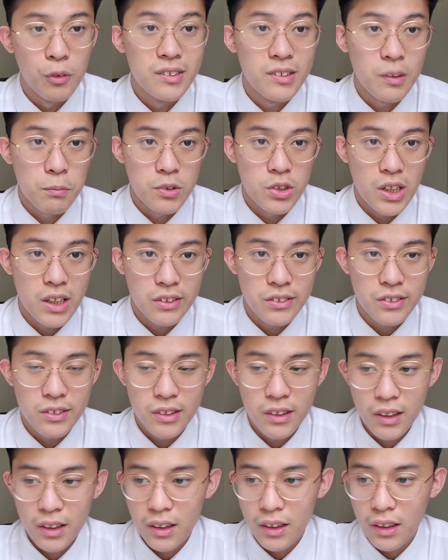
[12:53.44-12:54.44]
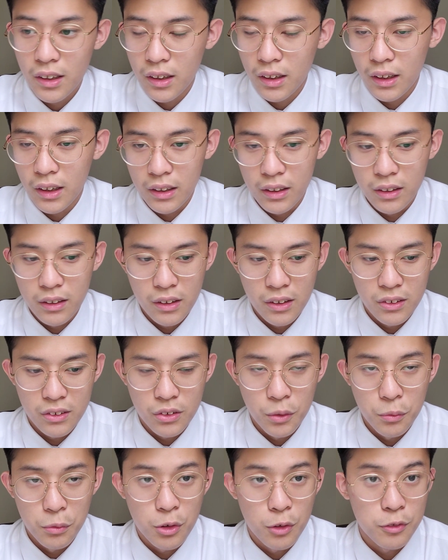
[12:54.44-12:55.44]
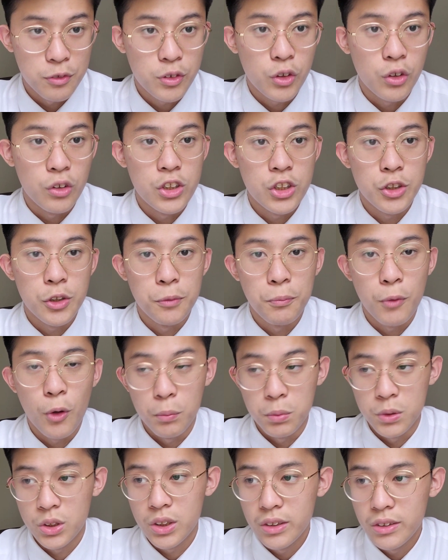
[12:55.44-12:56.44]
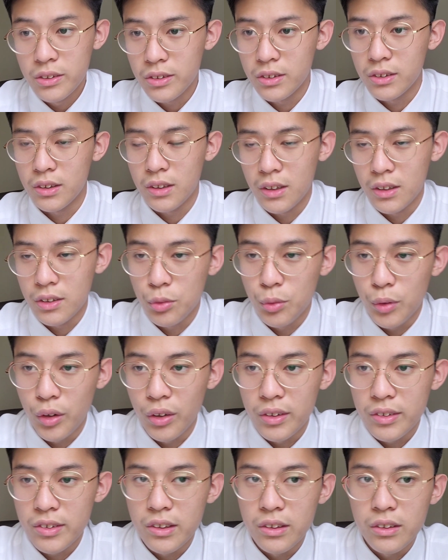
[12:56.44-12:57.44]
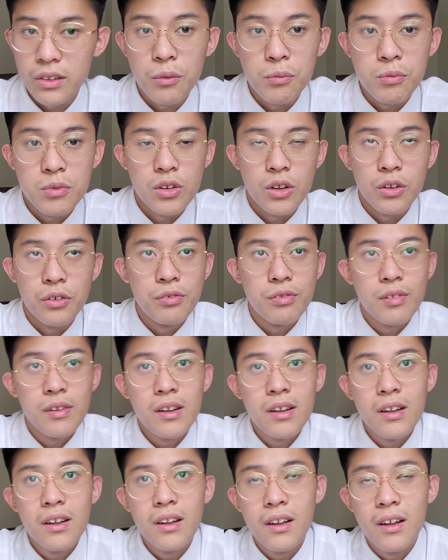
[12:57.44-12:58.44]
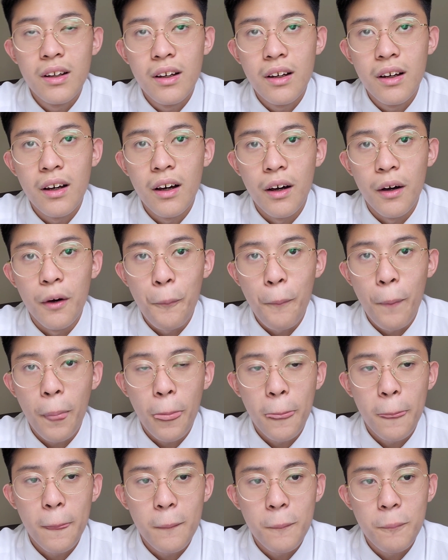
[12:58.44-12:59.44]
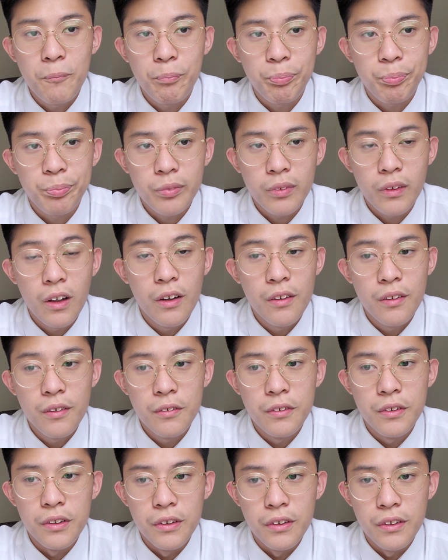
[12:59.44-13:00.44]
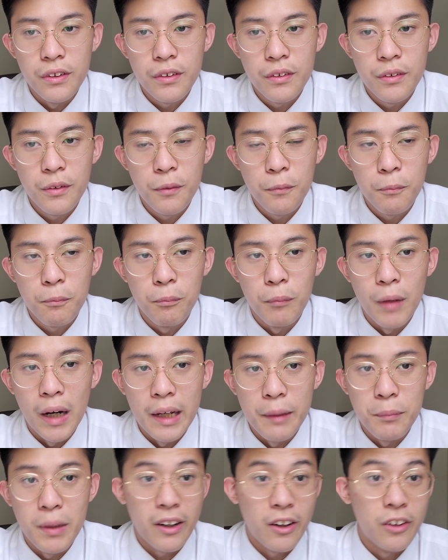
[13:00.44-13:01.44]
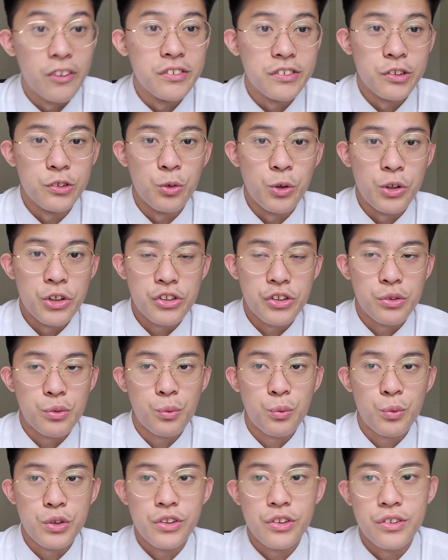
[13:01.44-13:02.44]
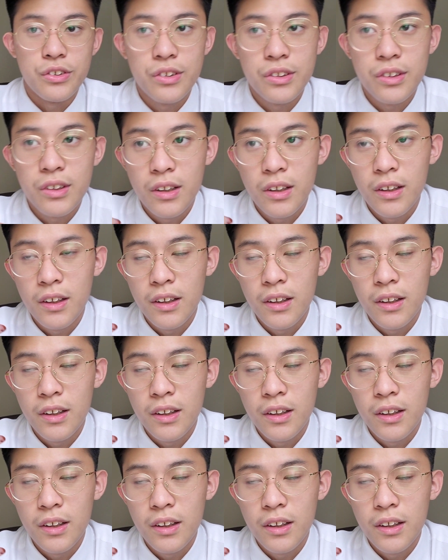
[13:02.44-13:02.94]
subjects, in terms of scholarship options, as well as in terms of um, the my current situation, which is